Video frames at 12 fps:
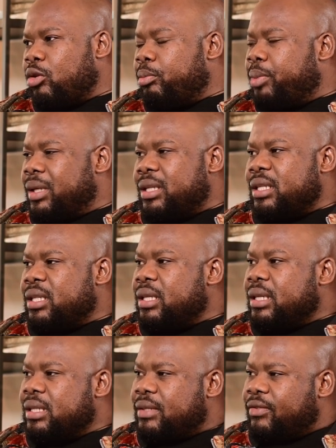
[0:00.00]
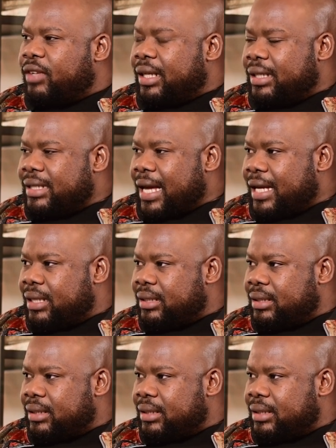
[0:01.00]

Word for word: competition is very tight.